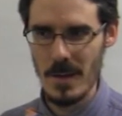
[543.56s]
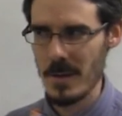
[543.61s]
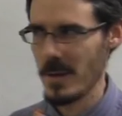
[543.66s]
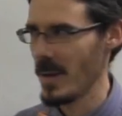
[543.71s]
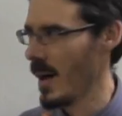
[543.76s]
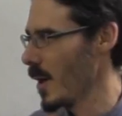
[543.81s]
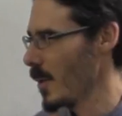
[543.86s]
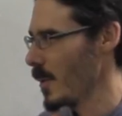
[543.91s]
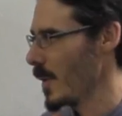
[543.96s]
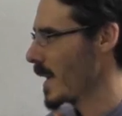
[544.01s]

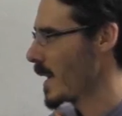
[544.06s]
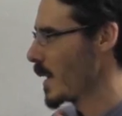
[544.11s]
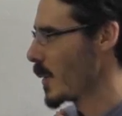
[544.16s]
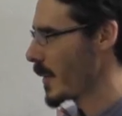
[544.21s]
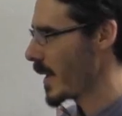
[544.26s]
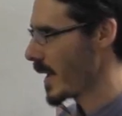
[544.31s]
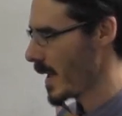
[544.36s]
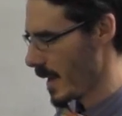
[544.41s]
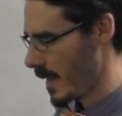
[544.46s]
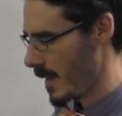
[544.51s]
No one
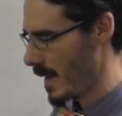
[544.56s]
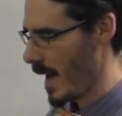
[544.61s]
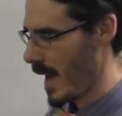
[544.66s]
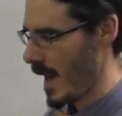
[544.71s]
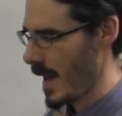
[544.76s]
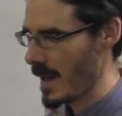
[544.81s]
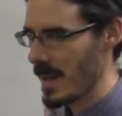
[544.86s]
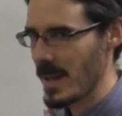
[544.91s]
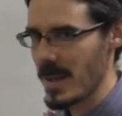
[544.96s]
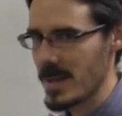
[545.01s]
looking at
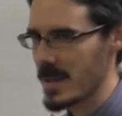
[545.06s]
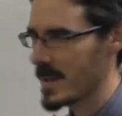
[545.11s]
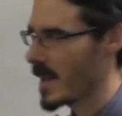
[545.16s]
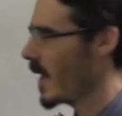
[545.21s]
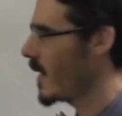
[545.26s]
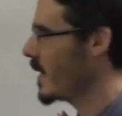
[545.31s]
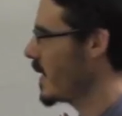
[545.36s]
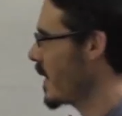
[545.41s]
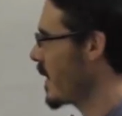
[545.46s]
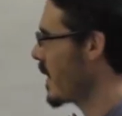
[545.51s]
that is
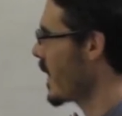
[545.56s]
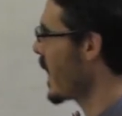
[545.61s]
going to